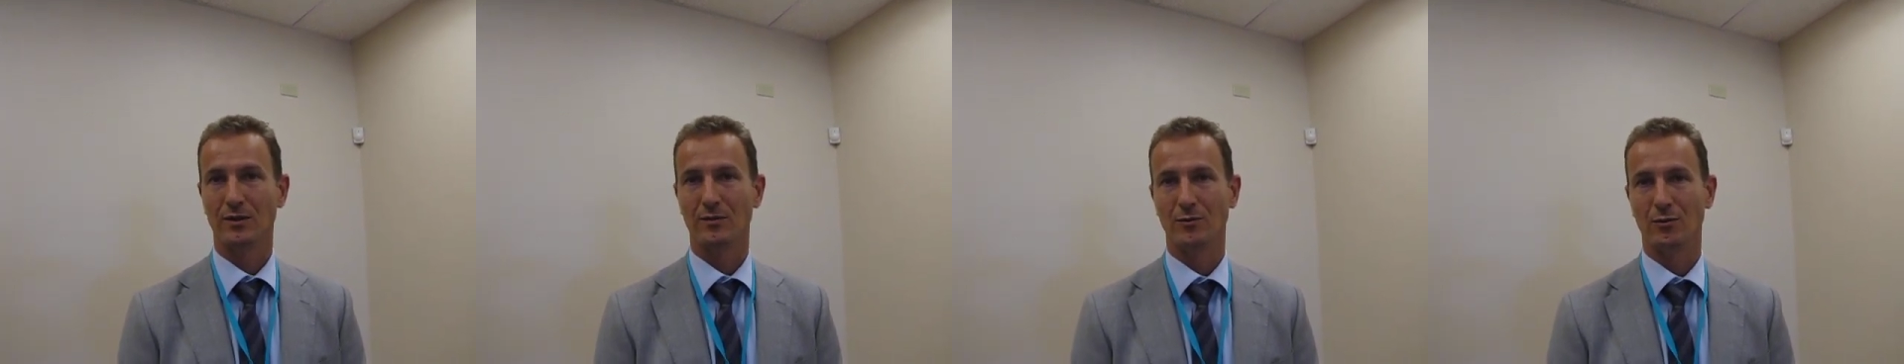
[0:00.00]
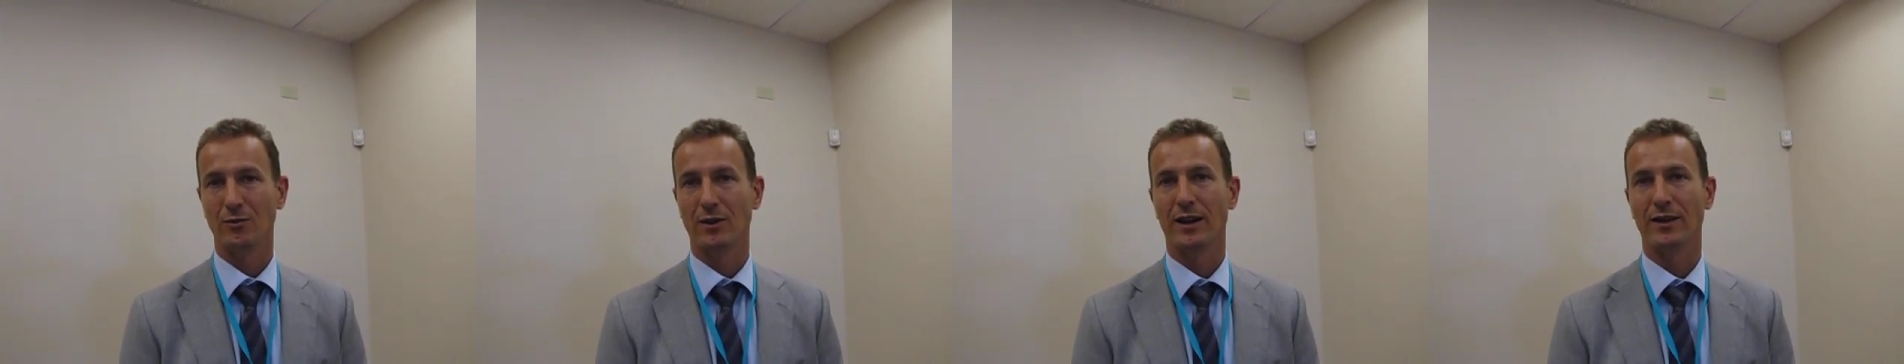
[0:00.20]

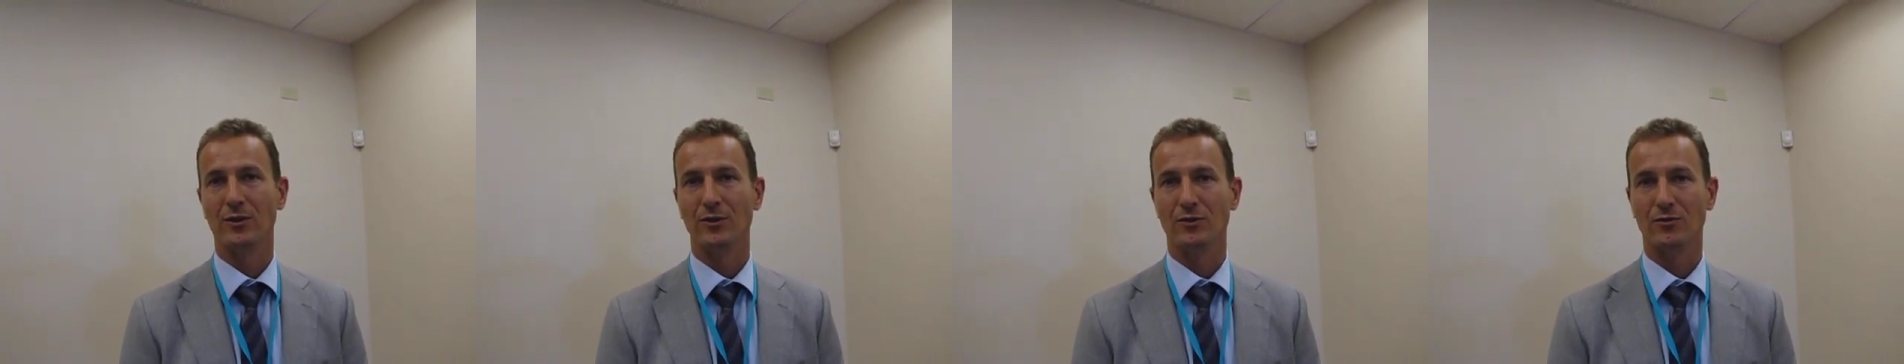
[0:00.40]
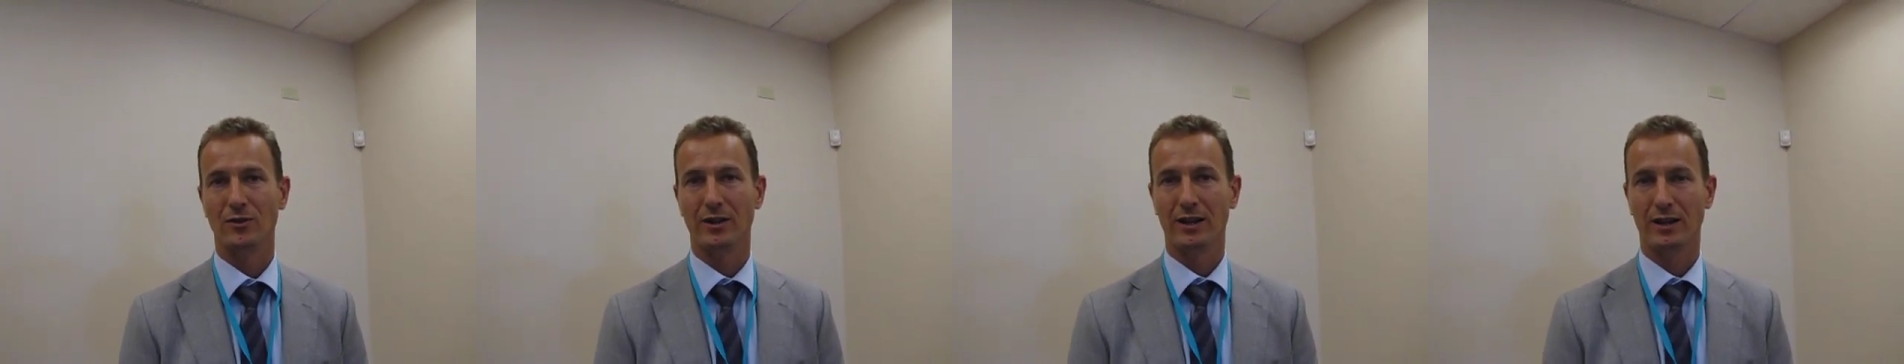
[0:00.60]
we're right
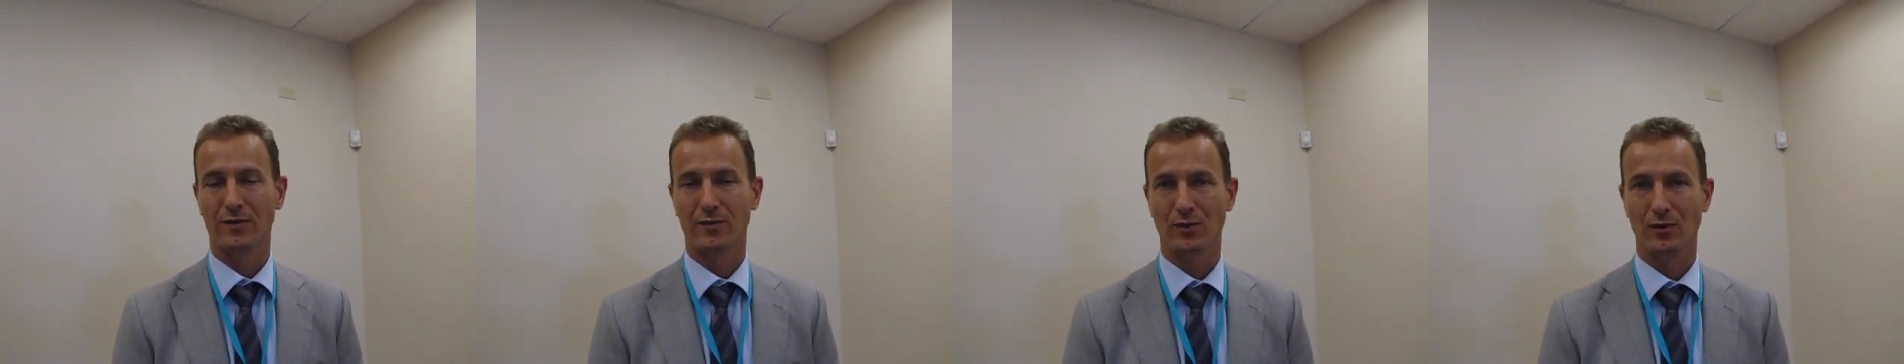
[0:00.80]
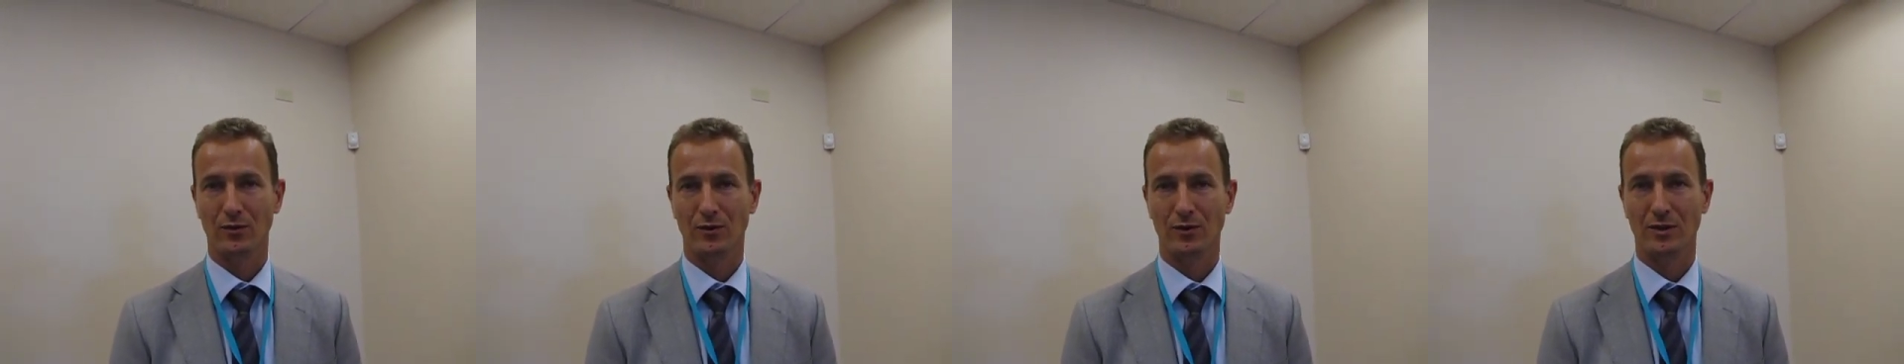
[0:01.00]
on track
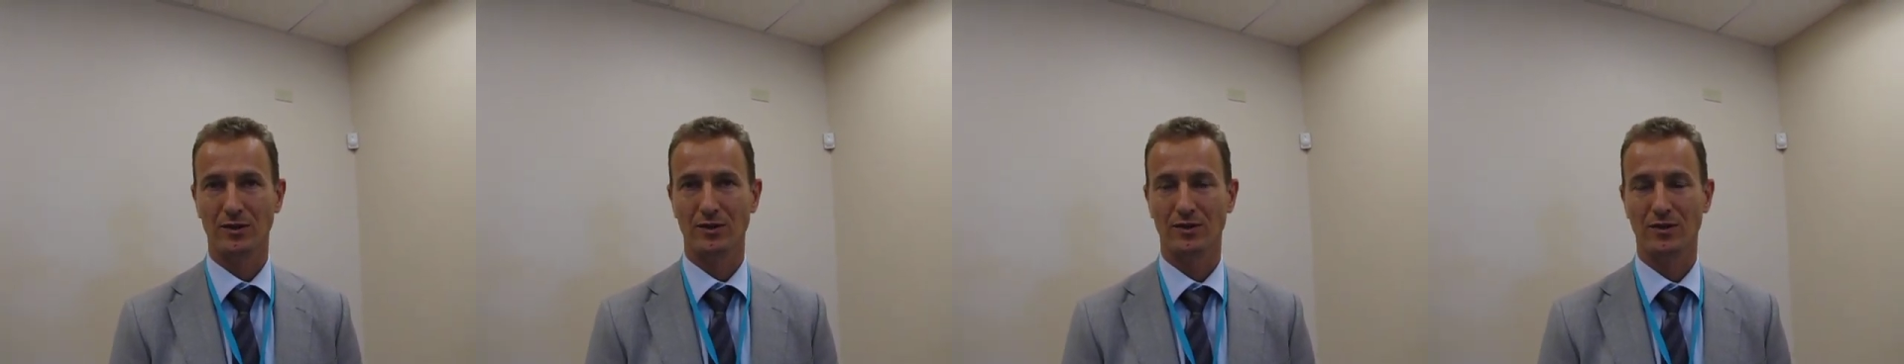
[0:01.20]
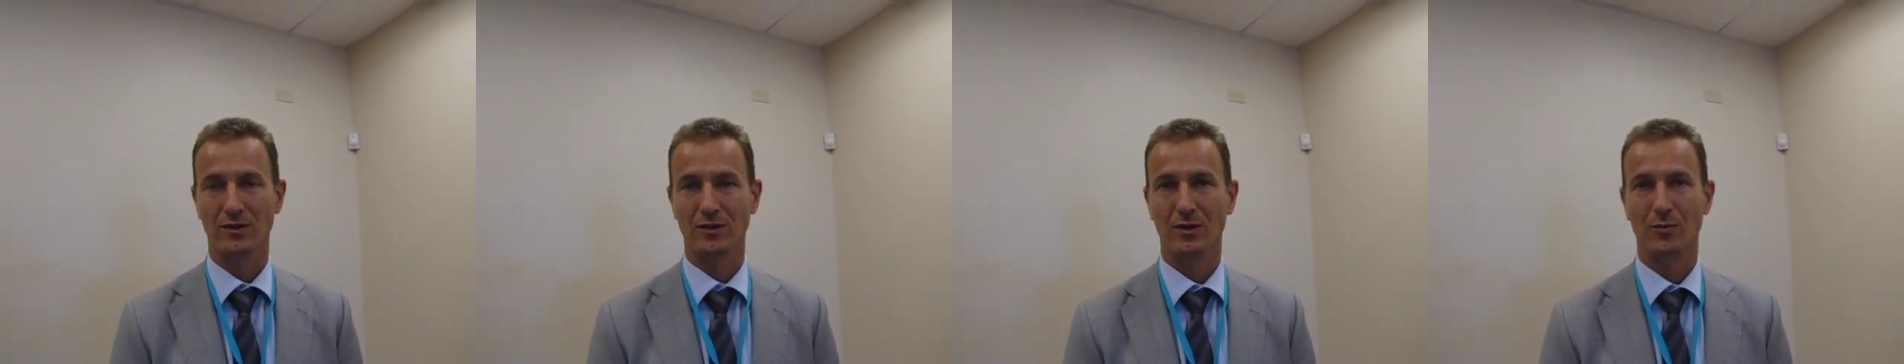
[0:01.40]
for uh, starting